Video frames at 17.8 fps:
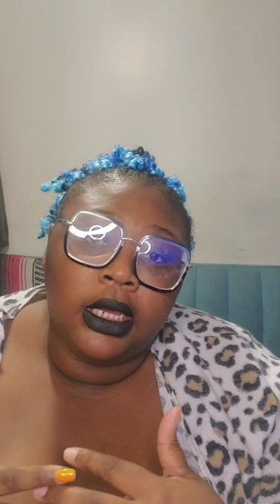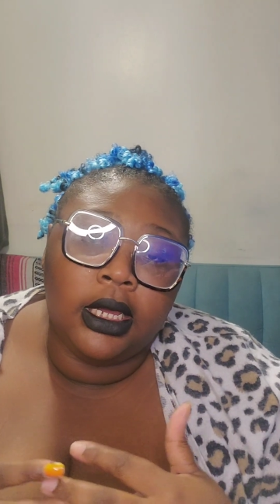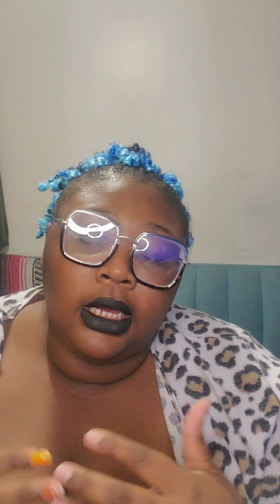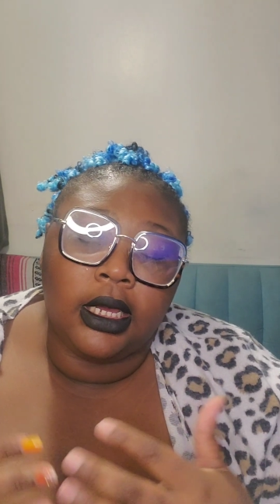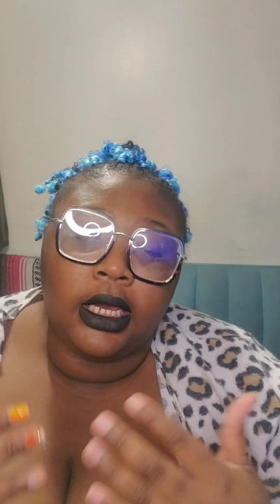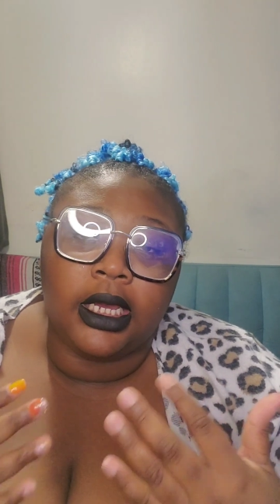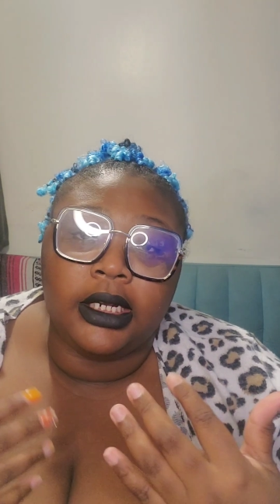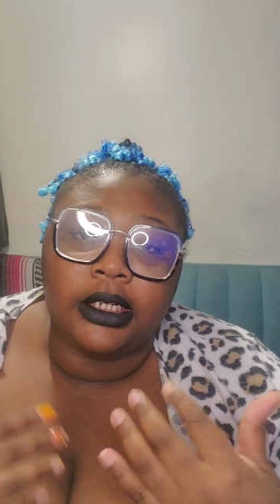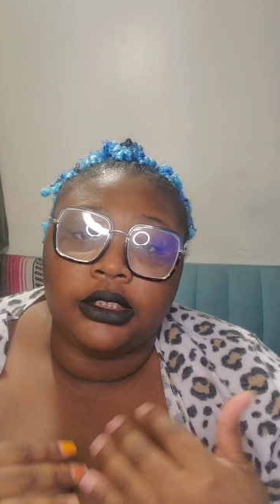
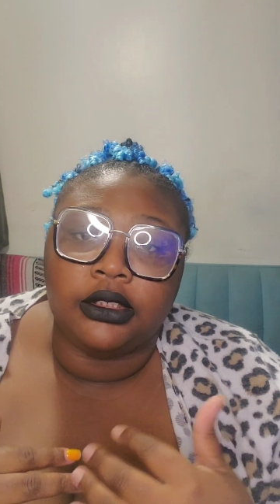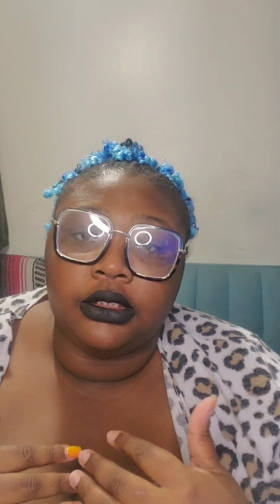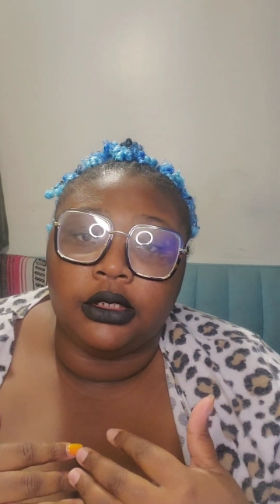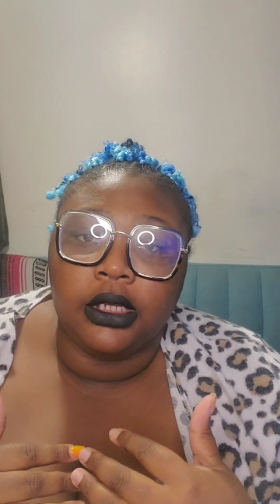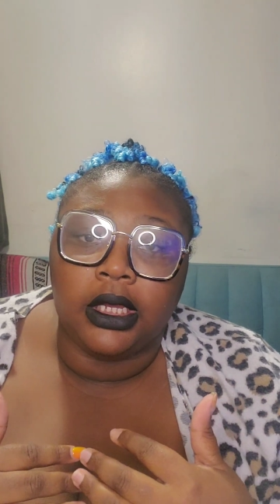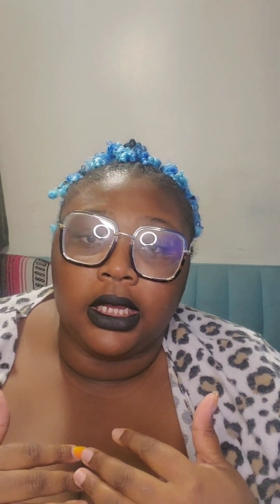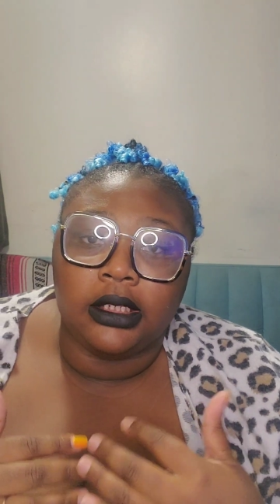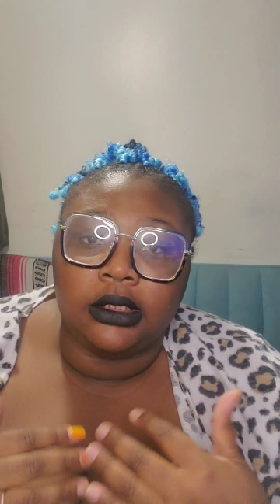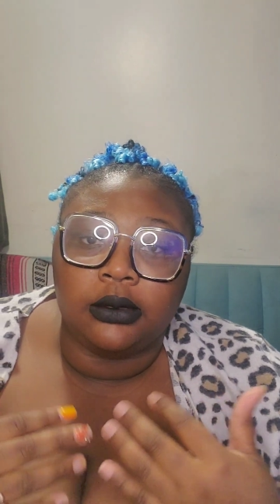and kind of show
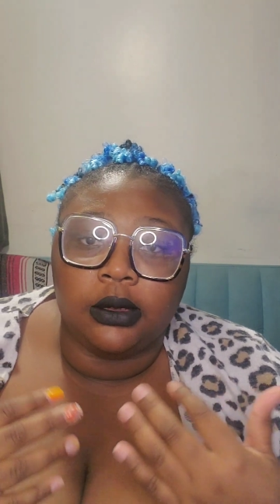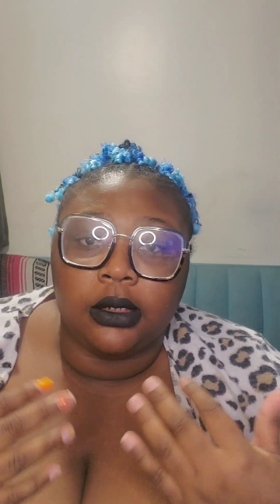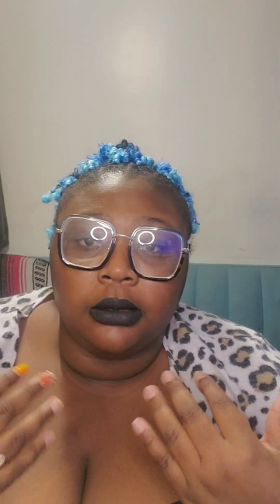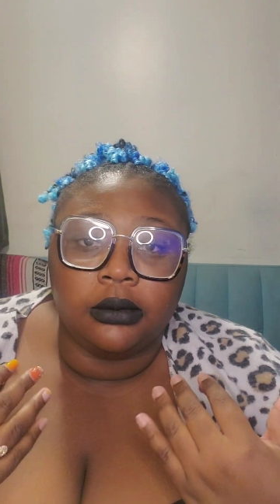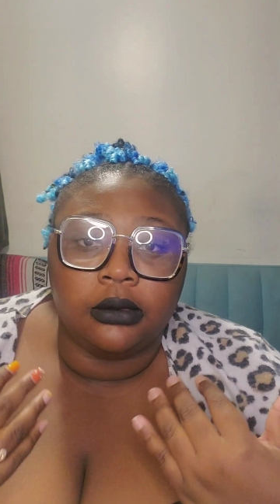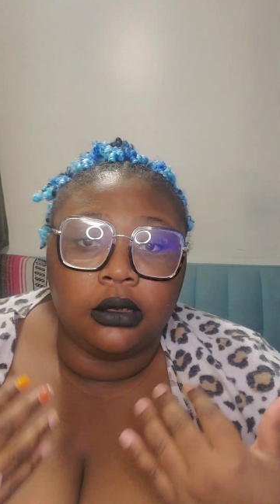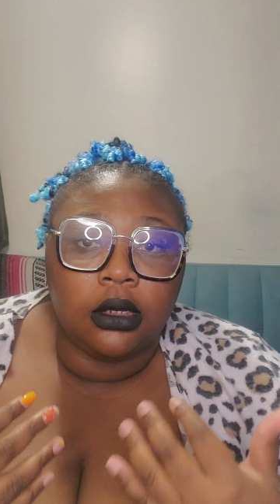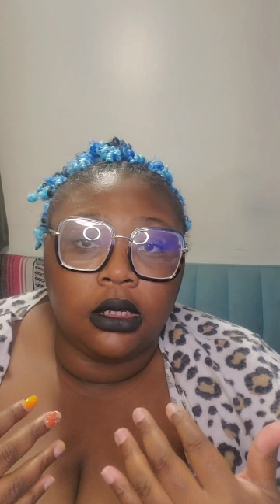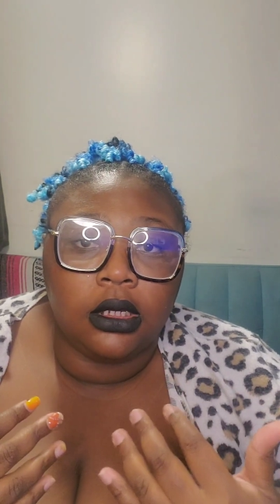you guys what
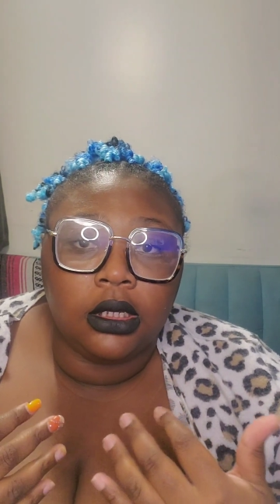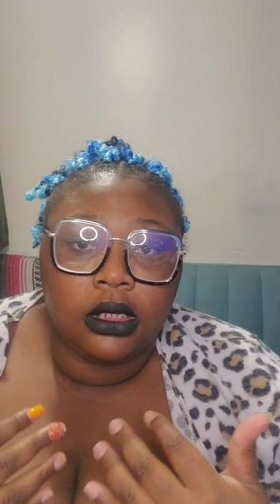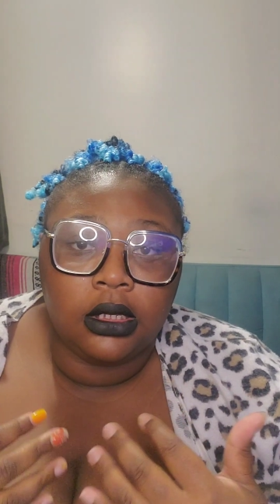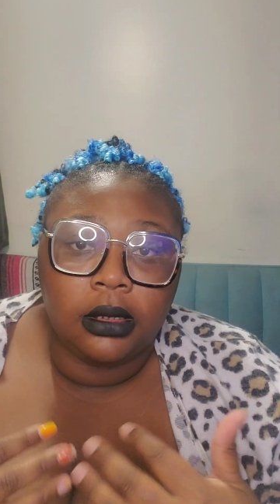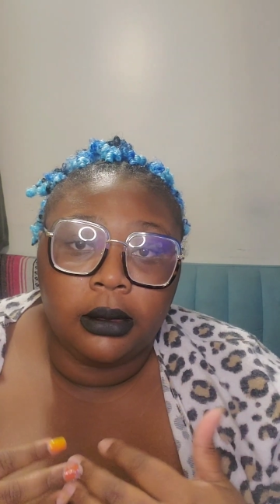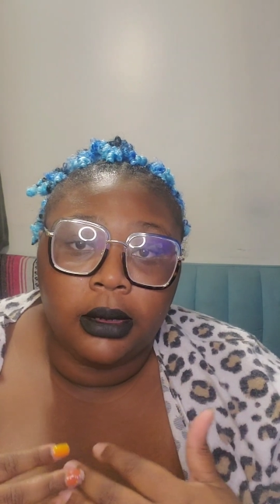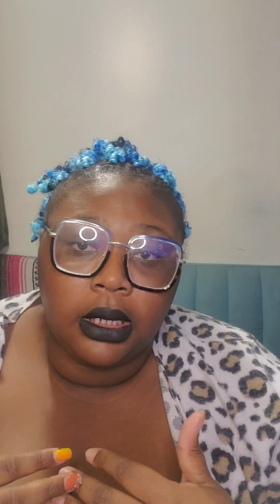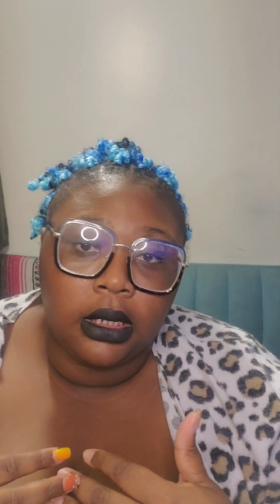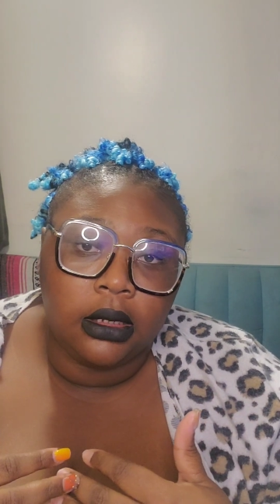I'm
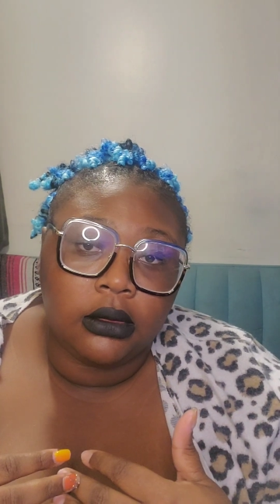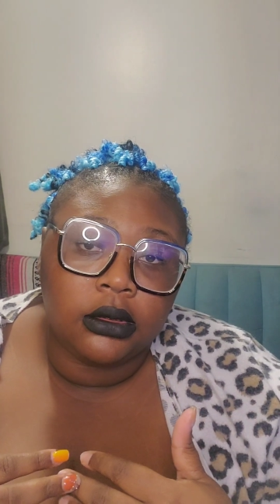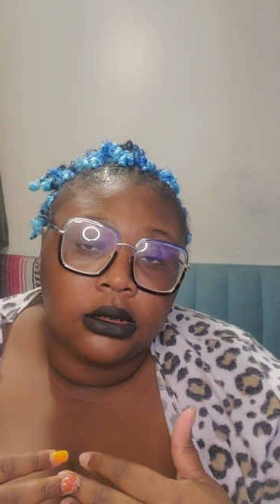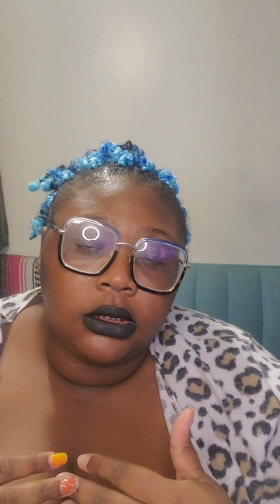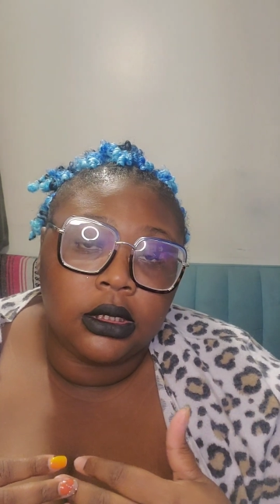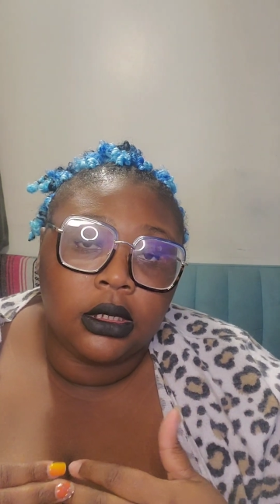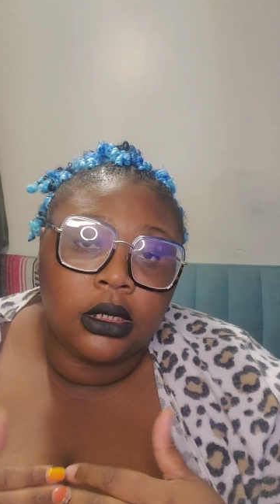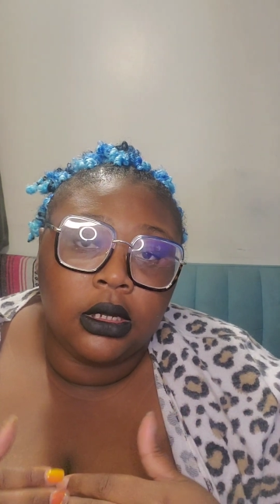talking about.